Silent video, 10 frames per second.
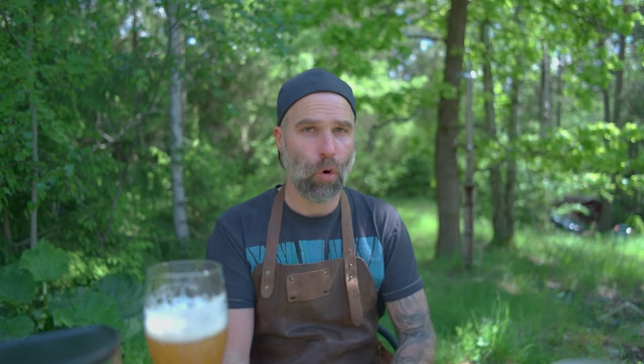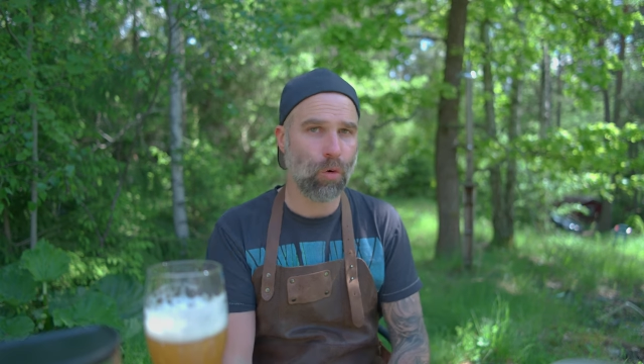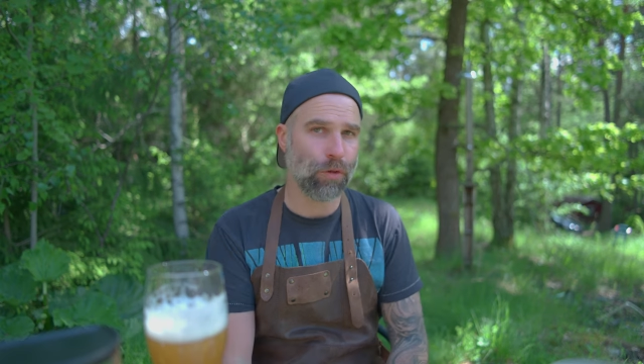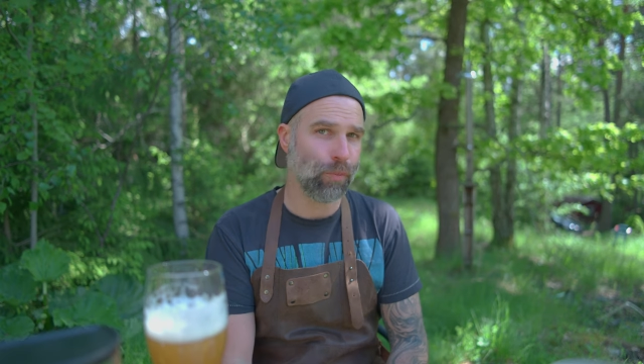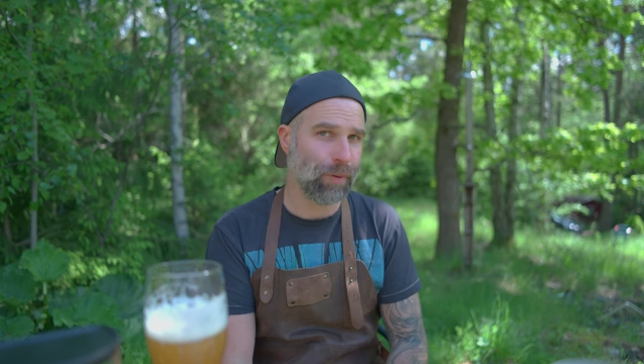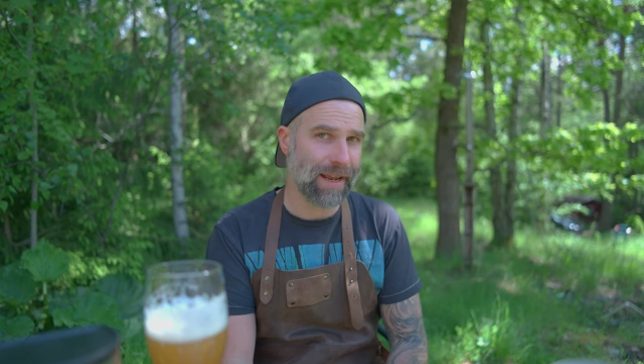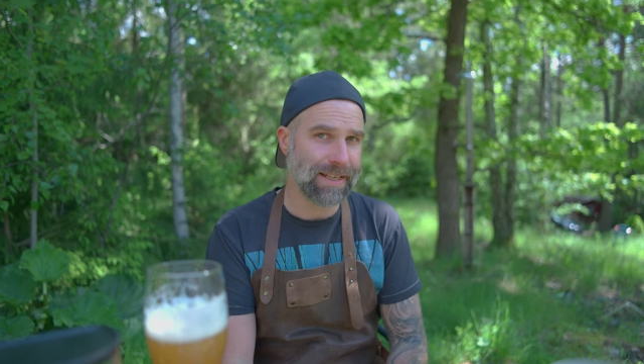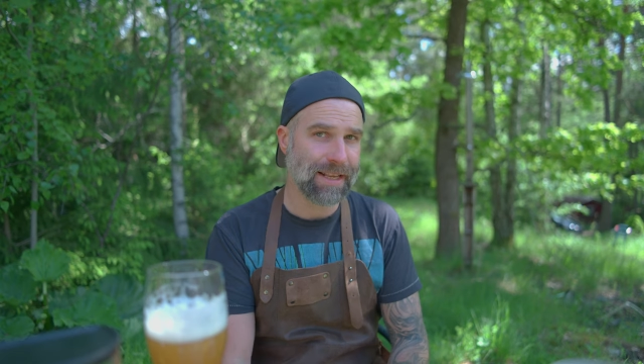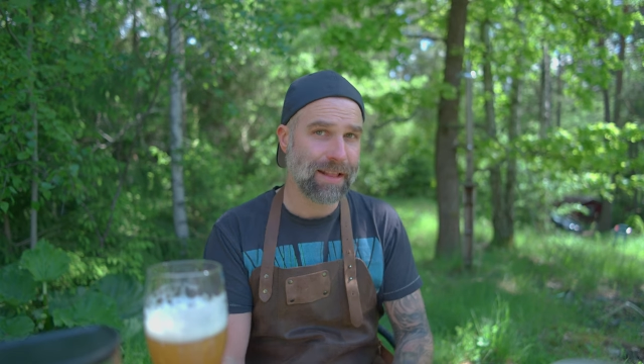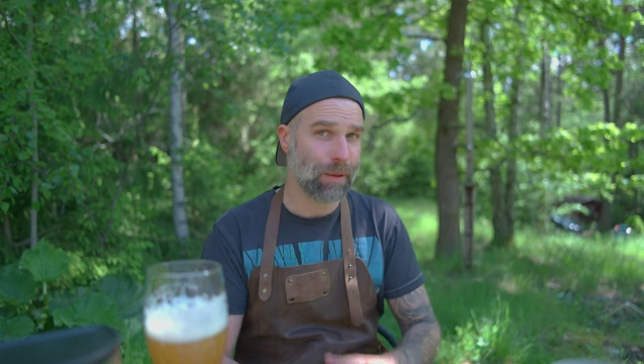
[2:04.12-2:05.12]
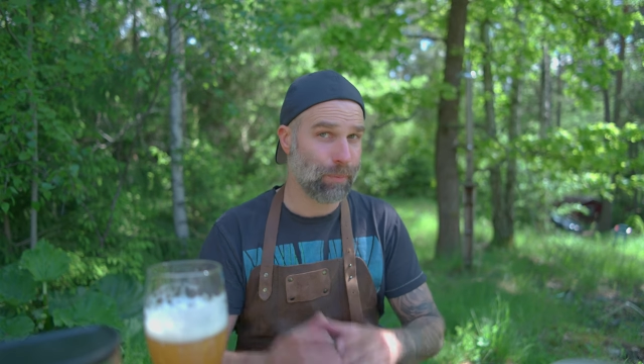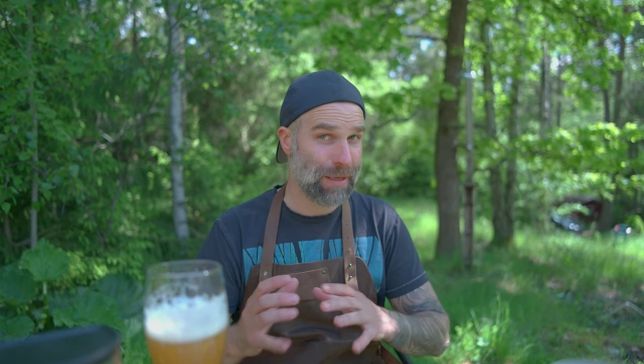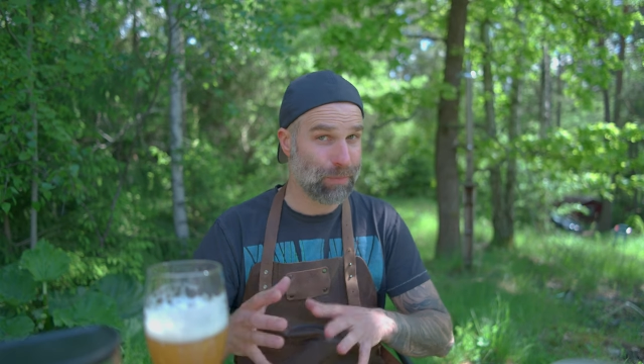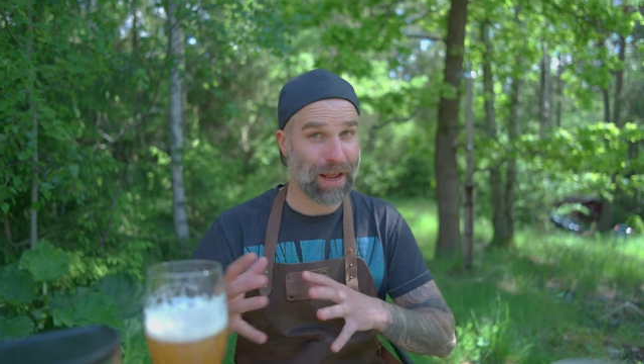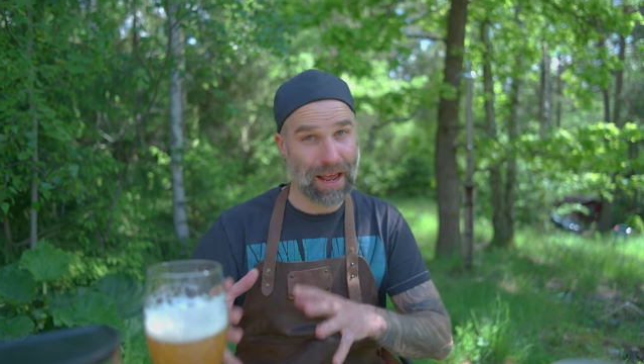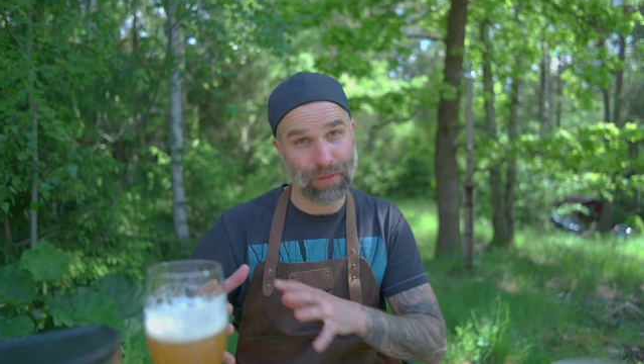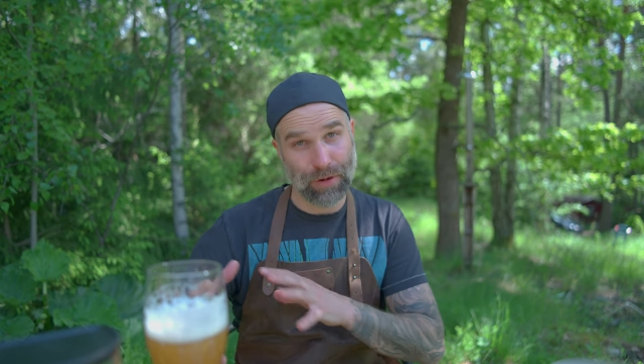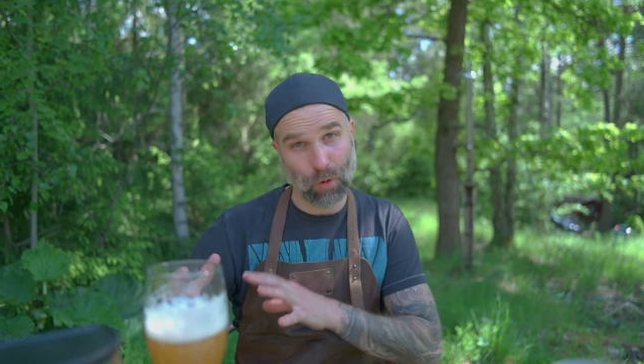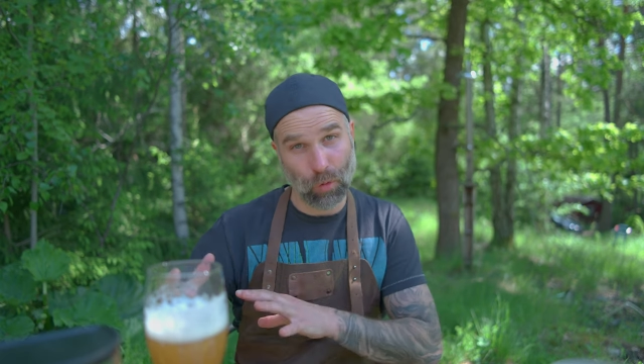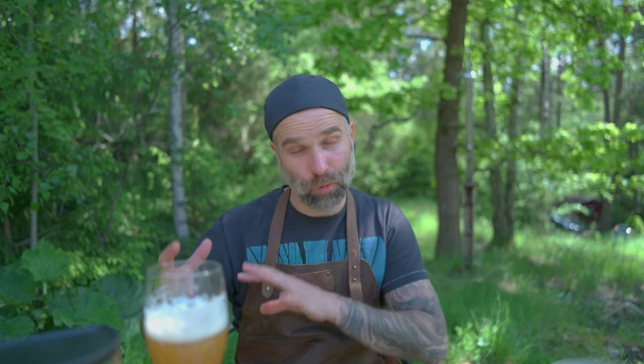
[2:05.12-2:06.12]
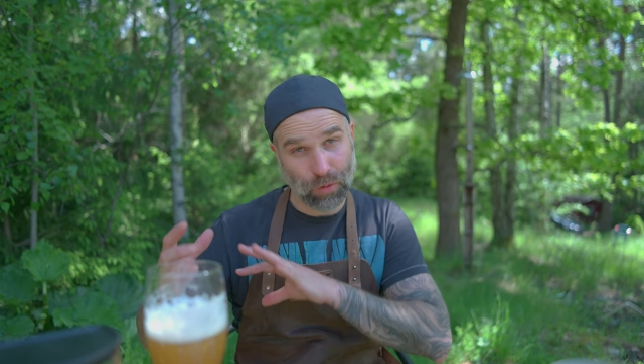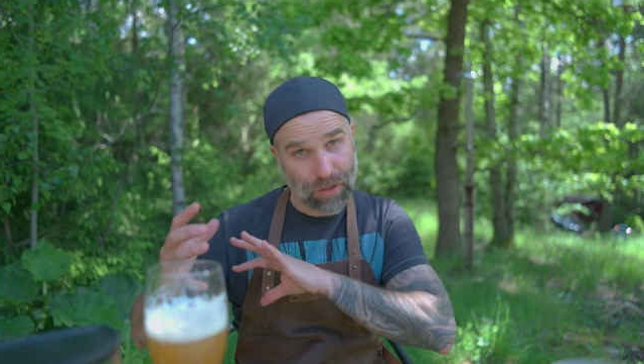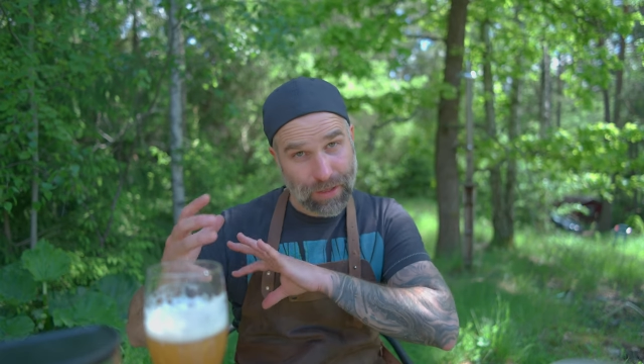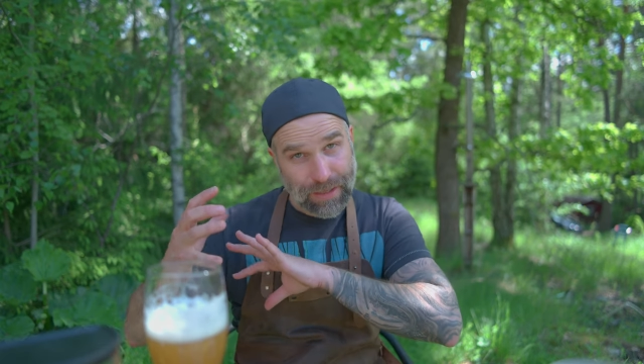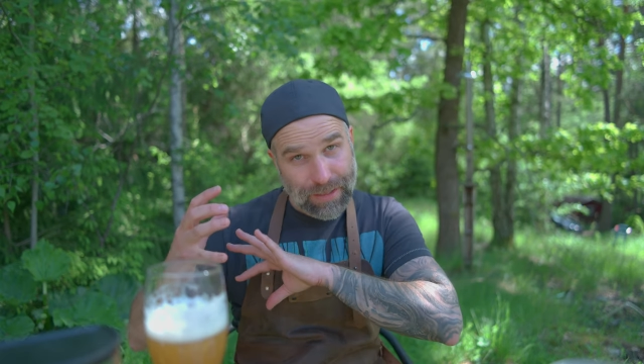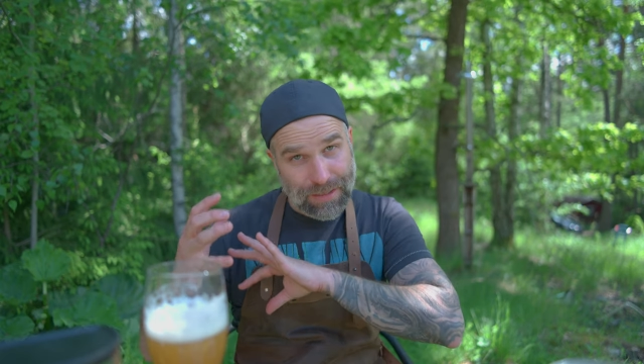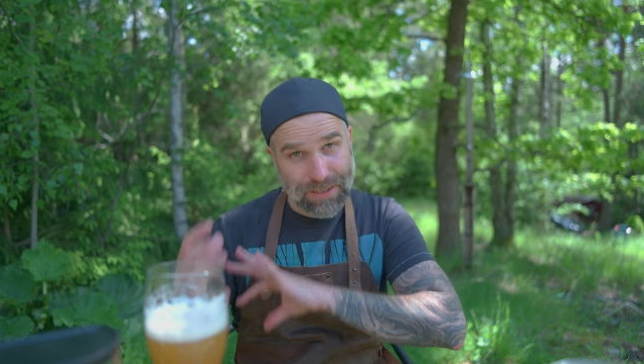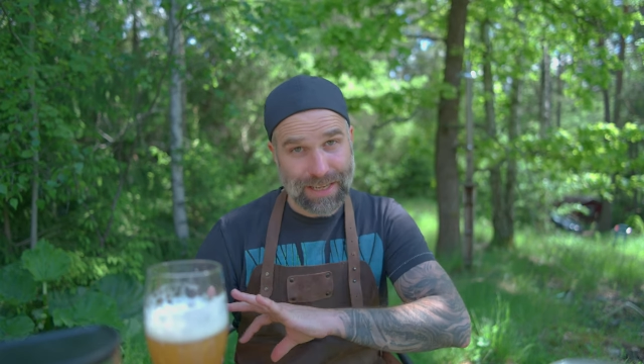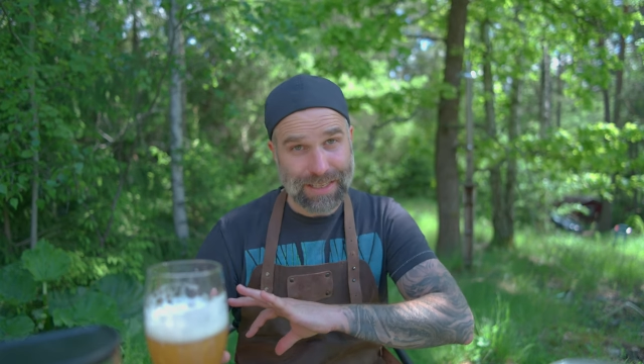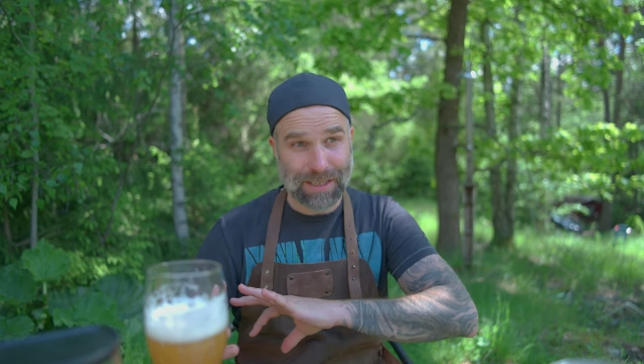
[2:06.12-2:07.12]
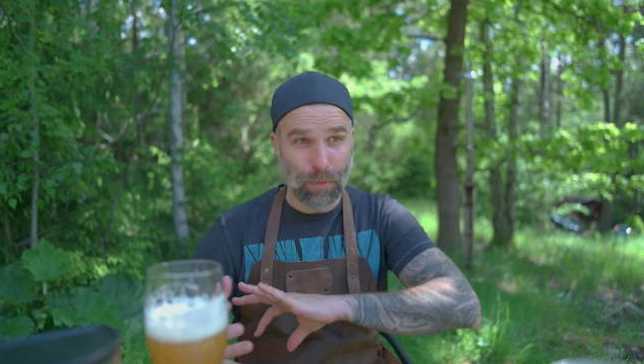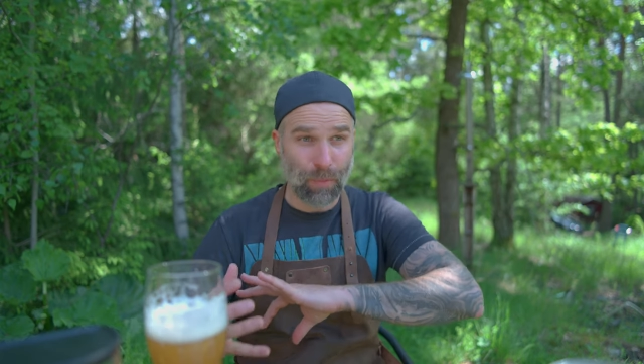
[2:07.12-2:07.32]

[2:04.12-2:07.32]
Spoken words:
over the place that people had their own yeast.